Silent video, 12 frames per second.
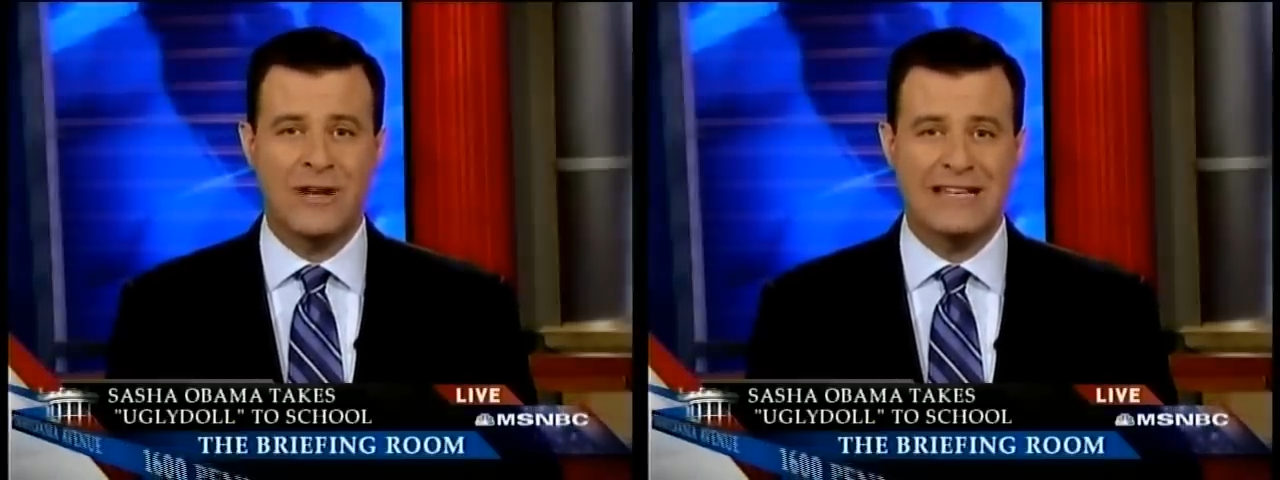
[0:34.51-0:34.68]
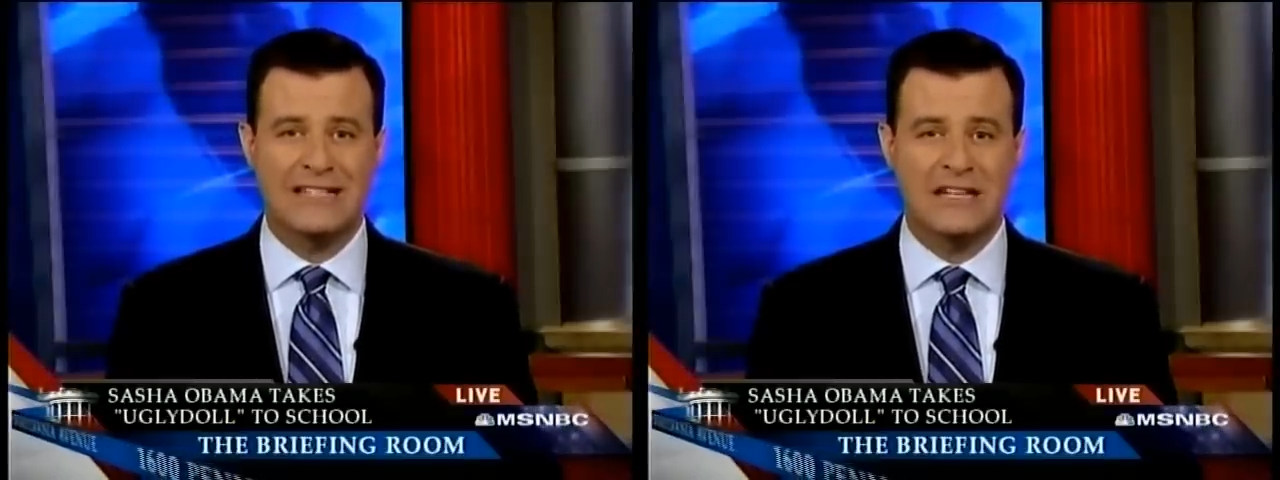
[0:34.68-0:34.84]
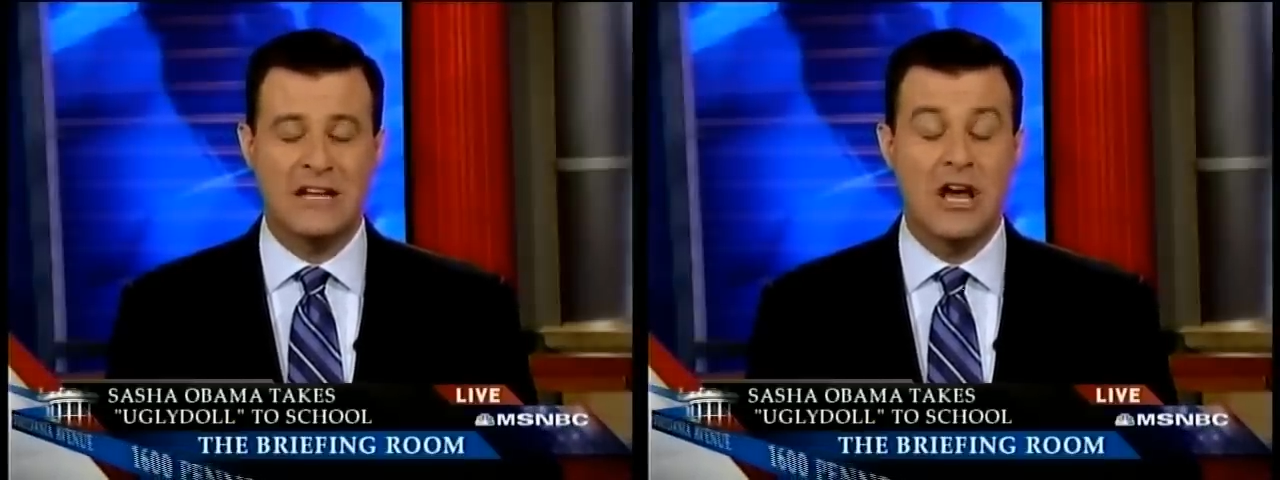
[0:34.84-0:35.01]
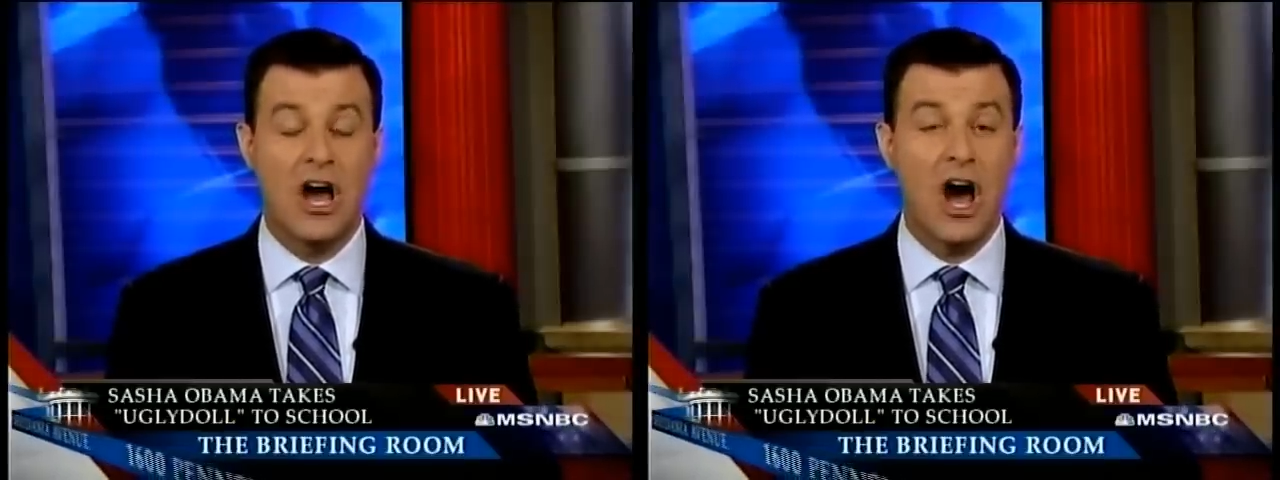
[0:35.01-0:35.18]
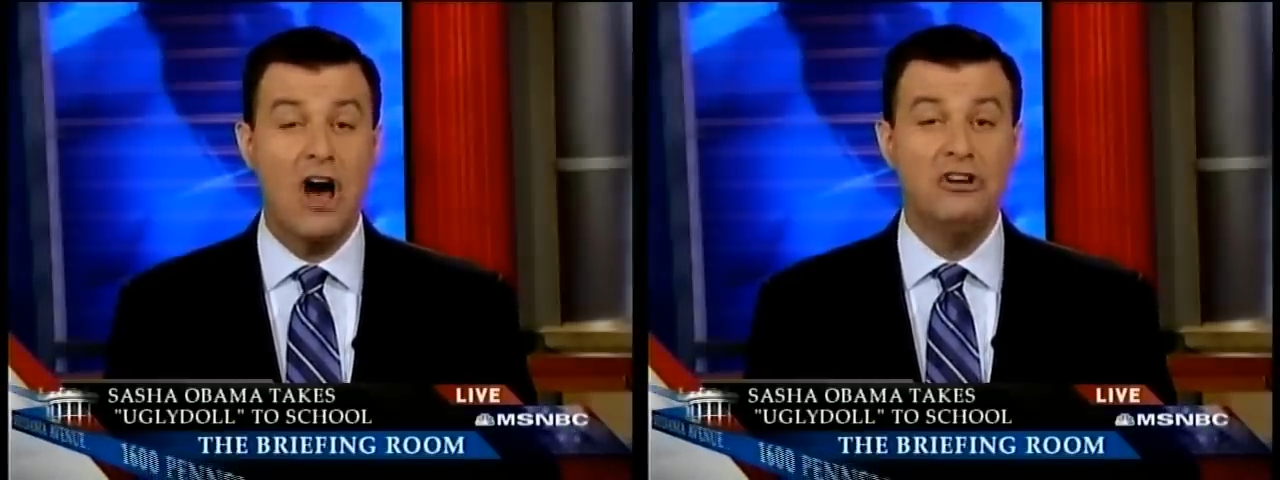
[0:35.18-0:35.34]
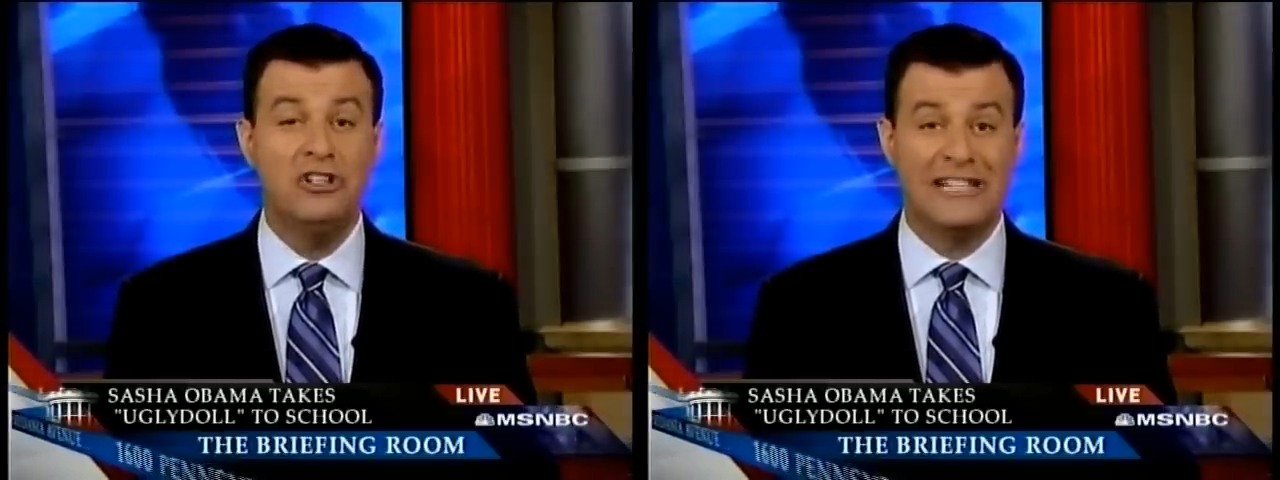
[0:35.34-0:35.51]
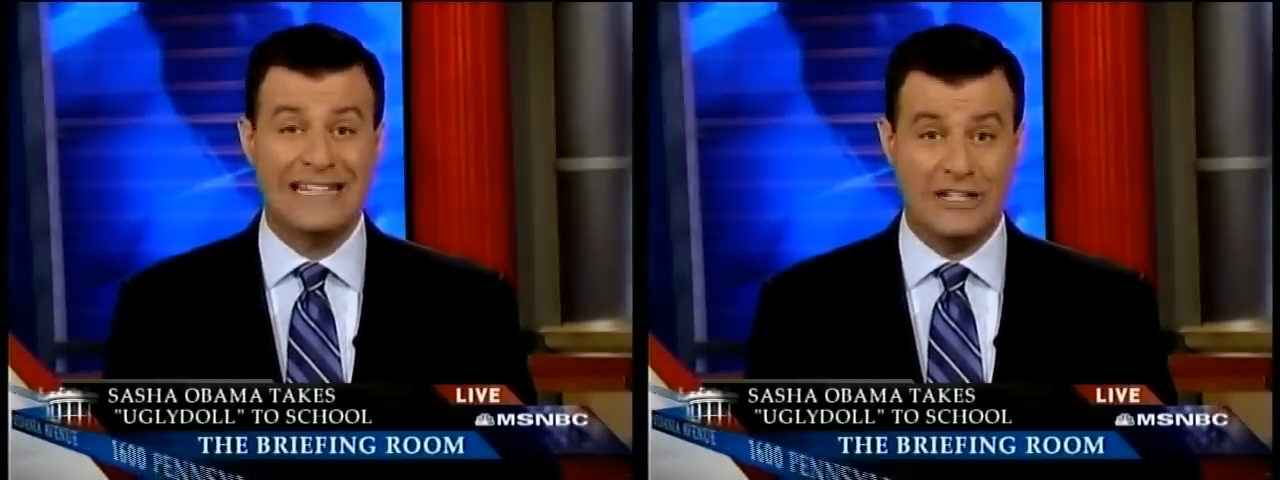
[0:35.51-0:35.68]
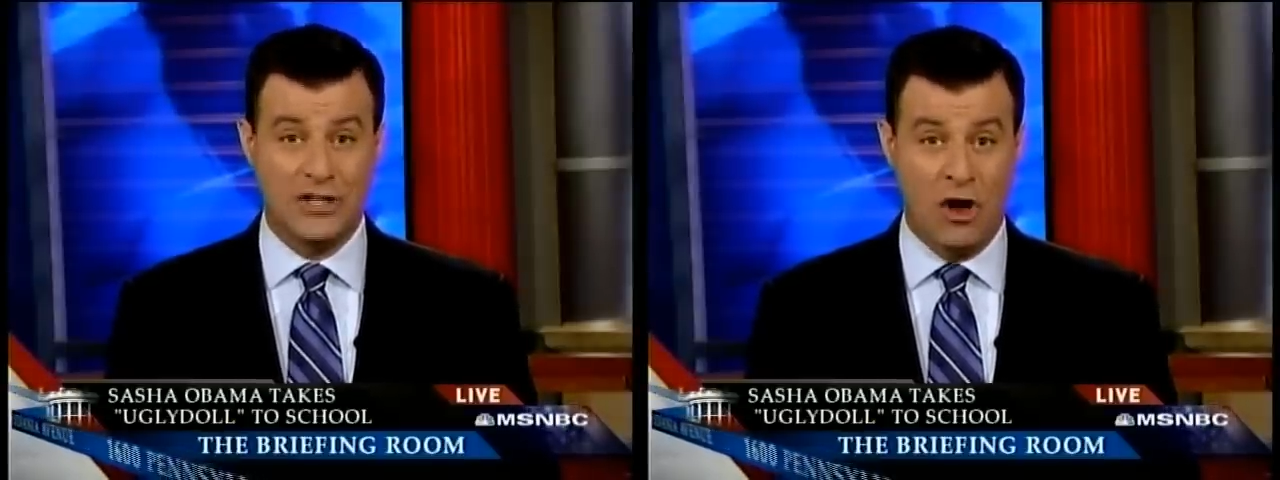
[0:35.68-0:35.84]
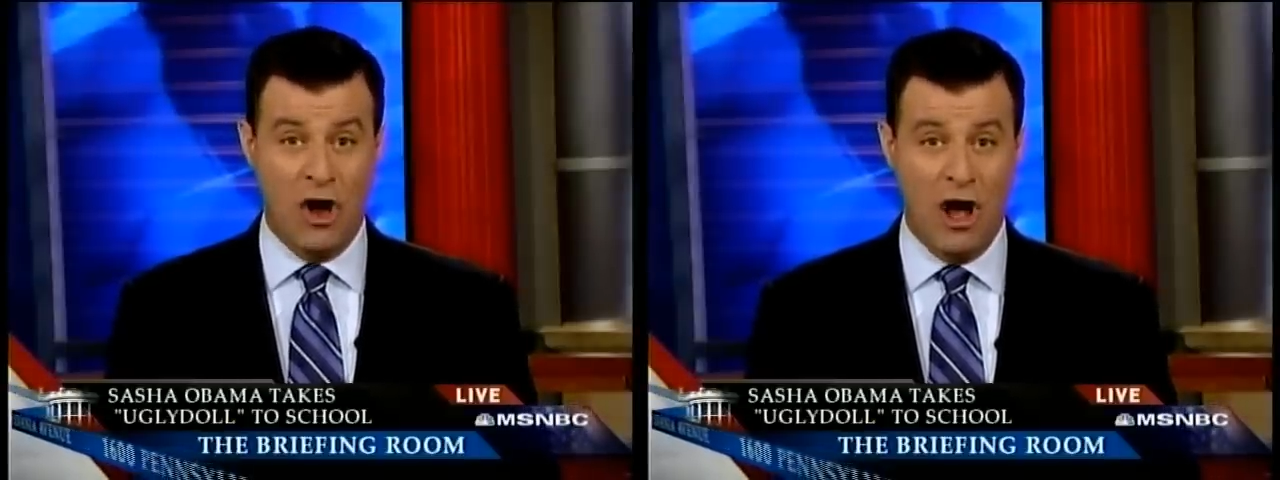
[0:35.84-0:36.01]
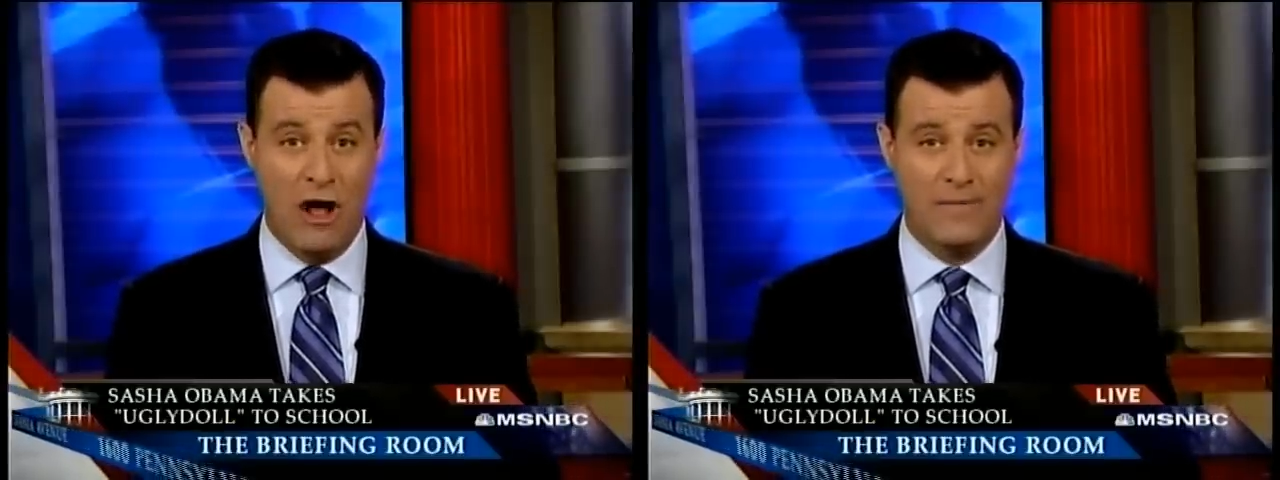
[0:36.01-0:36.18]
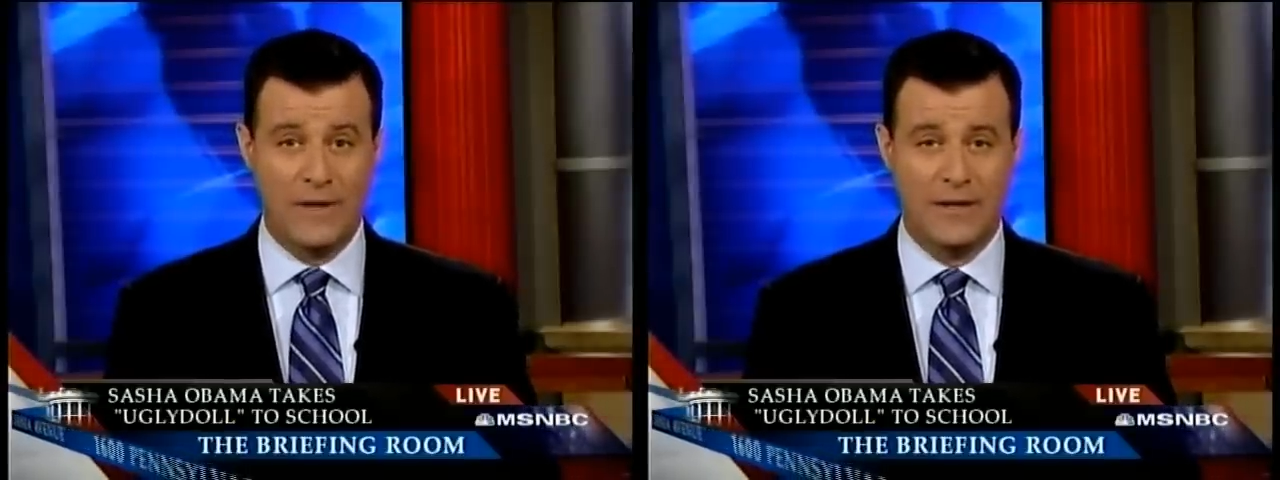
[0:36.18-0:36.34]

as an ugly doll.